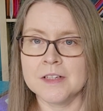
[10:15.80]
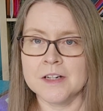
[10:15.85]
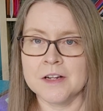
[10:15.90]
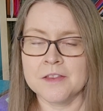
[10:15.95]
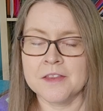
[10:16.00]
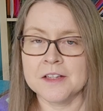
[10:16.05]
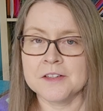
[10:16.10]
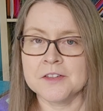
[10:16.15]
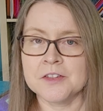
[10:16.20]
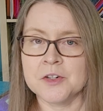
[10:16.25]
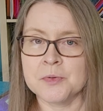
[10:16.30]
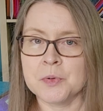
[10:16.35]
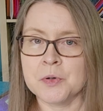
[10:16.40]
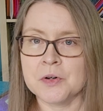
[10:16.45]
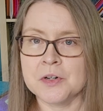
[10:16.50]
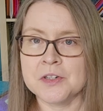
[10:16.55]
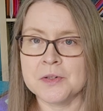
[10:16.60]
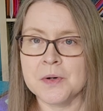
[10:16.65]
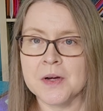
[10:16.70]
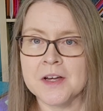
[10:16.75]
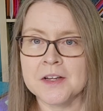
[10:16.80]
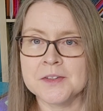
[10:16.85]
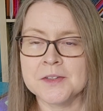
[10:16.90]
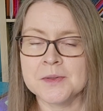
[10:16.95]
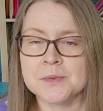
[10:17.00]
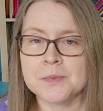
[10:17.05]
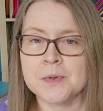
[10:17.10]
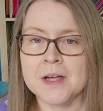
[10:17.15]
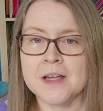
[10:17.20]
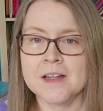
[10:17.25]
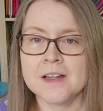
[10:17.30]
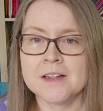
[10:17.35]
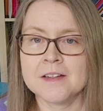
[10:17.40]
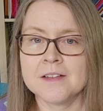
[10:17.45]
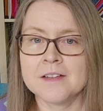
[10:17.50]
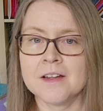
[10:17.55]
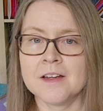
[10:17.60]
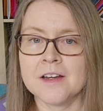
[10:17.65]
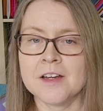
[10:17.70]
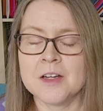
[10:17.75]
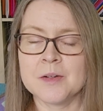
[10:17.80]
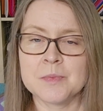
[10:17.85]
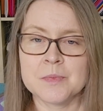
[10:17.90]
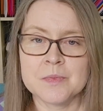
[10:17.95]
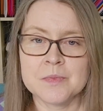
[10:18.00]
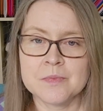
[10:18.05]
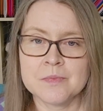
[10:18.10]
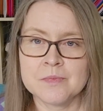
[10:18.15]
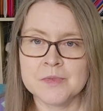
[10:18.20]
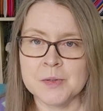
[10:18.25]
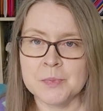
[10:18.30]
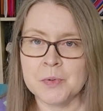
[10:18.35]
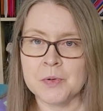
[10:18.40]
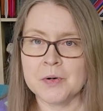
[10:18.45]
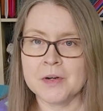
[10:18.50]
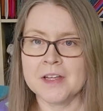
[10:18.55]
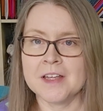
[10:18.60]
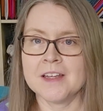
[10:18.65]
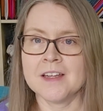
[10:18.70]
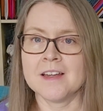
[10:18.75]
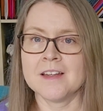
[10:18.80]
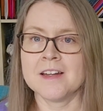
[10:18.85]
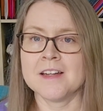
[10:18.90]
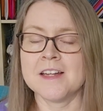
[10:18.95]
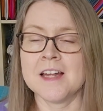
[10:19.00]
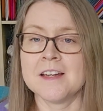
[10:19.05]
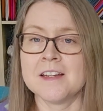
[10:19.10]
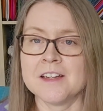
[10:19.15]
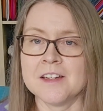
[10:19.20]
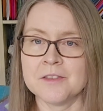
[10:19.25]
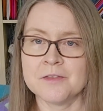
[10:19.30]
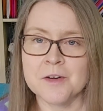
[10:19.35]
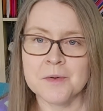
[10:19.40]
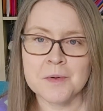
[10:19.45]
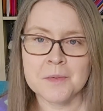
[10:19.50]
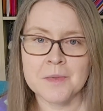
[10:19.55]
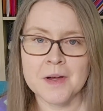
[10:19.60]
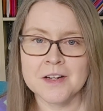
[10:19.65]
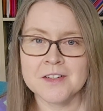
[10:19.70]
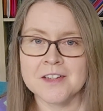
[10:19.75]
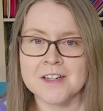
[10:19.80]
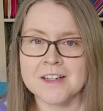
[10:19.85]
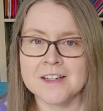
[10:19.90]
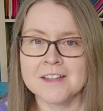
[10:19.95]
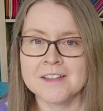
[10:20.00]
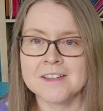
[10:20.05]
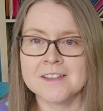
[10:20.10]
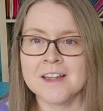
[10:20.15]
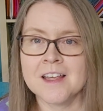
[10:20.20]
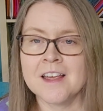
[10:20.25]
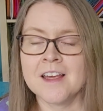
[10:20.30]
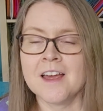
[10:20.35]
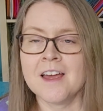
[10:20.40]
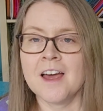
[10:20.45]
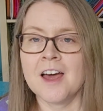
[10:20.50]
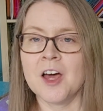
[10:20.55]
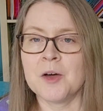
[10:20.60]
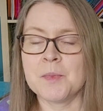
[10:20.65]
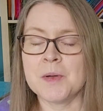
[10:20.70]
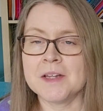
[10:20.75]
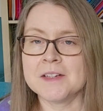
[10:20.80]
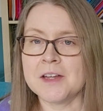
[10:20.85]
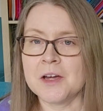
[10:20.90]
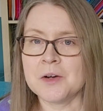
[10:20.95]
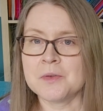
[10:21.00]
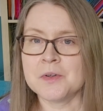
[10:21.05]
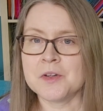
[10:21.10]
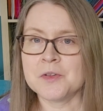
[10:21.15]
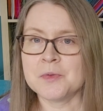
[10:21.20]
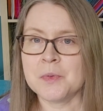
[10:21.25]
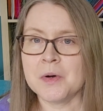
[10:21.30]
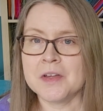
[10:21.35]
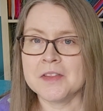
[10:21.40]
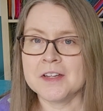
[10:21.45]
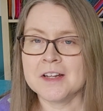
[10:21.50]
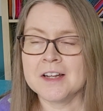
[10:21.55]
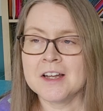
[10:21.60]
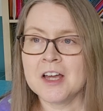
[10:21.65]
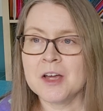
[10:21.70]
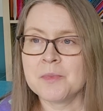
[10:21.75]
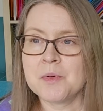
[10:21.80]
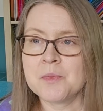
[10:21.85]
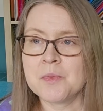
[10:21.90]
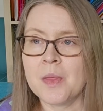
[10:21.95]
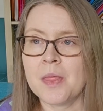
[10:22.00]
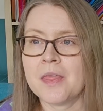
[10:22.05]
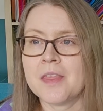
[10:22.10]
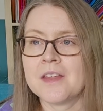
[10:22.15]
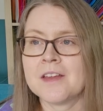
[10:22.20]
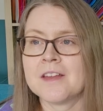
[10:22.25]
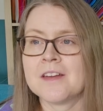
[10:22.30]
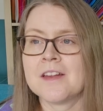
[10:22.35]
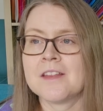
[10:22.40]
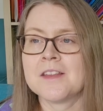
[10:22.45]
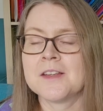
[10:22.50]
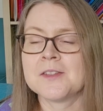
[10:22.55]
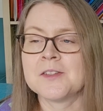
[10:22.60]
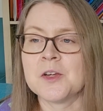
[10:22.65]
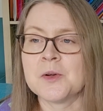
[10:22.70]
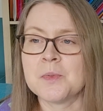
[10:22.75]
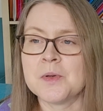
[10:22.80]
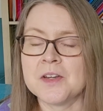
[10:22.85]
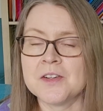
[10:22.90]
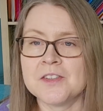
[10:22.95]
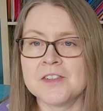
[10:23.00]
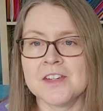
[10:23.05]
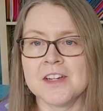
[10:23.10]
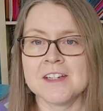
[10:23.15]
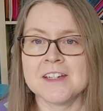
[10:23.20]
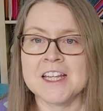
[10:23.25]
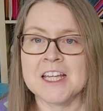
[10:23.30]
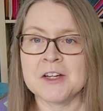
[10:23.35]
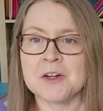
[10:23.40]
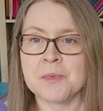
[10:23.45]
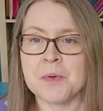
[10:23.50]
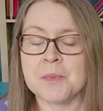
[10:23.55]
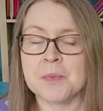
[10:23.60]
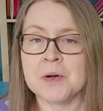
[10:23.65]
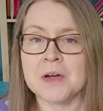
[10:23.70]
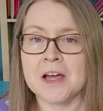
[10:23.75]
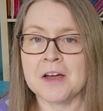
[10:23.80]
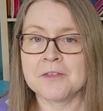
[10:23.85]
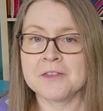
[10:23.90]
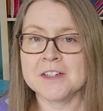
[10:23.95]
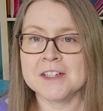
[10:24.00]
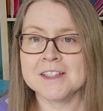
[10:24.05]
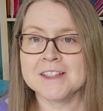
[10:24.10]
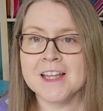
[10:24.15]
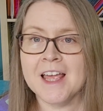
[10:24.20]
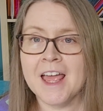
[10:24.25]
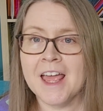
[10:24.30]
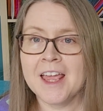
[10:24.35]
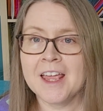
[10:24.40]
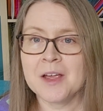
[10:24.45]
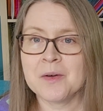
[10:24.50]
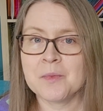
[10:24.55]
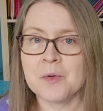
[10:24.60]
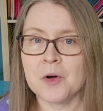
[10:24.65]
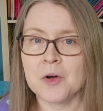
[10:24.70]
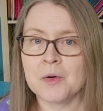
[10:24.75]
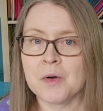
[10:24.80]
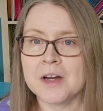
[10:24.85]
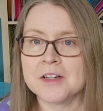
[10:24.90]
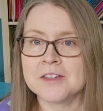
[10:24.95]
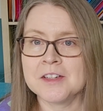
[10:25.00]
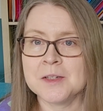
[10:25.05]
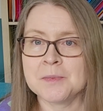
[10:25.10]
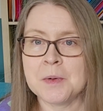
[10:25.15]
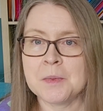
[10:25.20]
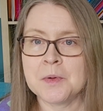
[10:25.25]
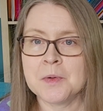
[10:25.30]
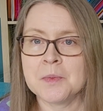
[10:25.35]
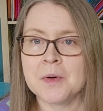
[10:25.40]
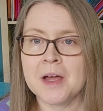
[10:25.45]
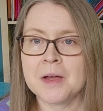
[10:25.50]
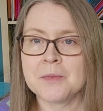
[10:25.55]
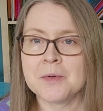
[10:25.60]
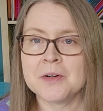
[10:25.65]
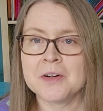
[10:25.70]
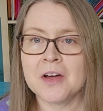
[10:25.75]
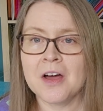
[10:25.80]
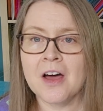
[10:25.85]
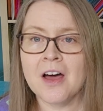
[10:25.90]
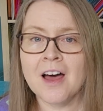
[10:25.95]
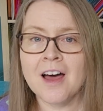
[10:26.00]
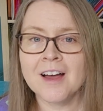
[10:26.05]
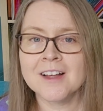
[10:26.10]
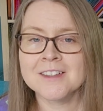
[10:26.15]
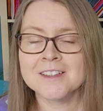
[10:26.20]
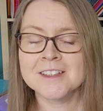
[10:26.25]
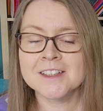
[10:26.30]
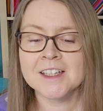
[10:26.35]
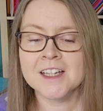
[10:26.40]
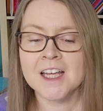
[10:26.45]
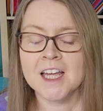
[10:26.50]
things that are important to us when supporting and attending football matches are being dealt with by the club on one thing or another. So it'll be interesting to hear what people have to say and what questions people might want to ask.